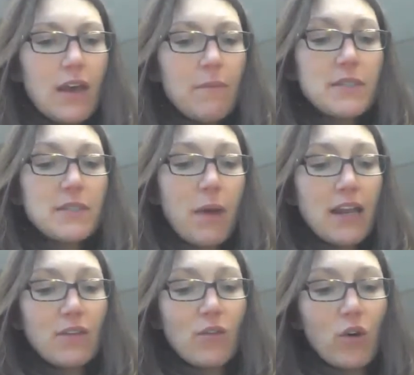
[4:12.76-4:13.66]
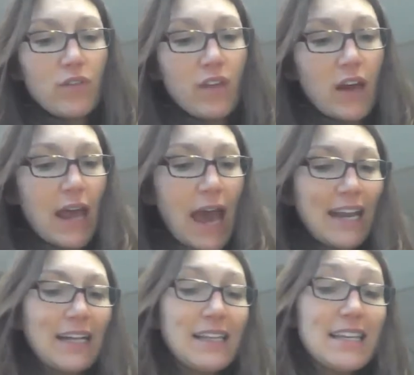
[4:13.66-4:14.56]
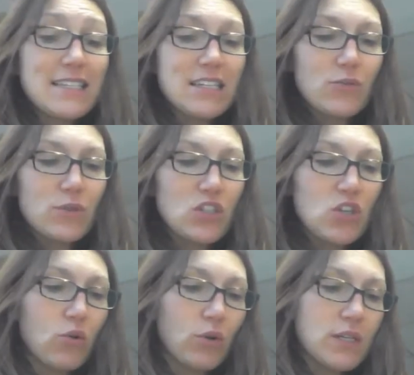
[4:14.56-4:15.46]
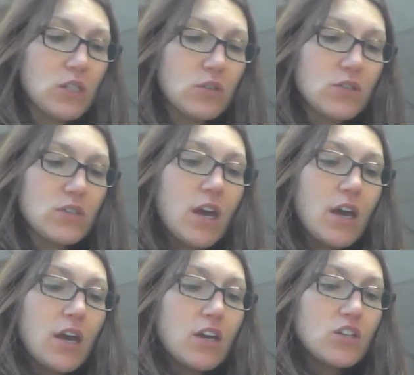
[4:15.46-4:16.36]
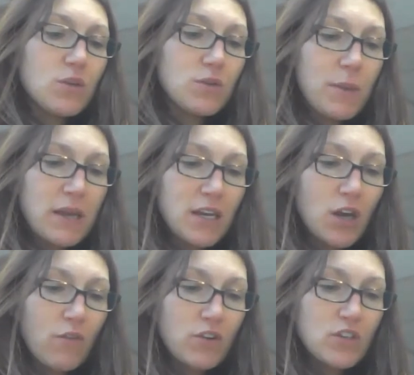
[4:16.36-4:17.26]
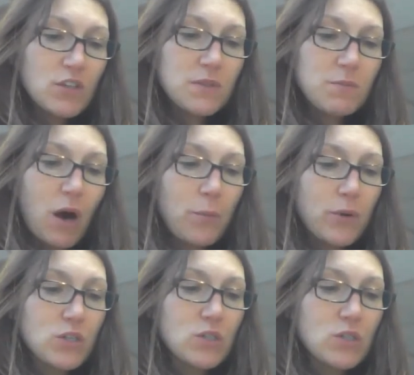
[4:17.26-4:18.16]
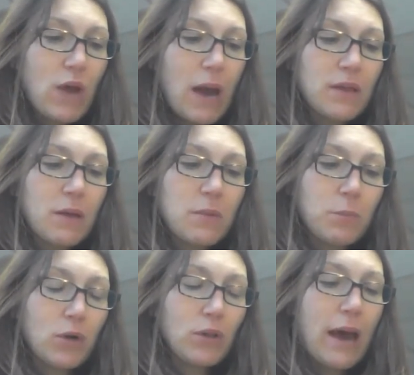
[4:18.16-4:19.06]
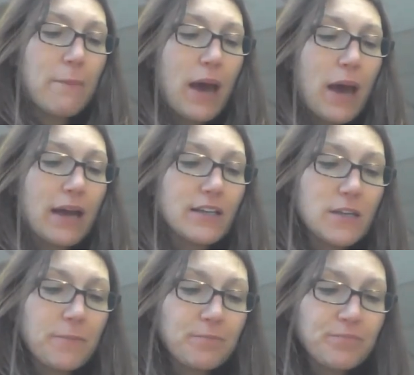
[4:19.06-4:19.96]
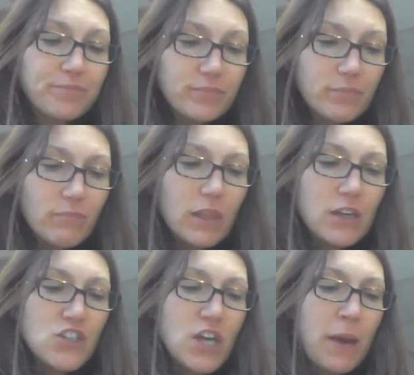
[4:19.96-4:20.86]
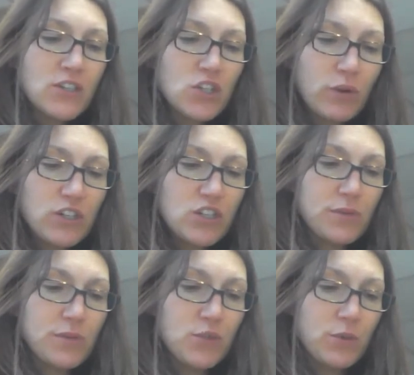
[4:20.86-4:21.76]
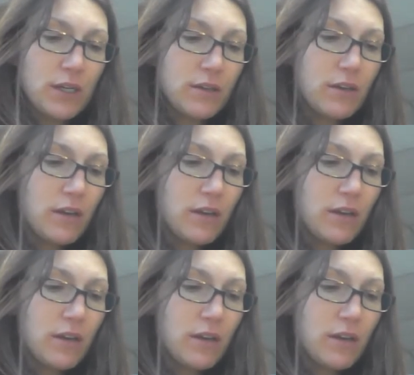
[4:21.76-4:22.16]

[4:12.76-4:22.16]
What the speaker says: Miss Maudie's old sun hat glistened with snow crystals. She was bending over some small bushes, wrapping them in burlap bags. Jem asked her what she was doing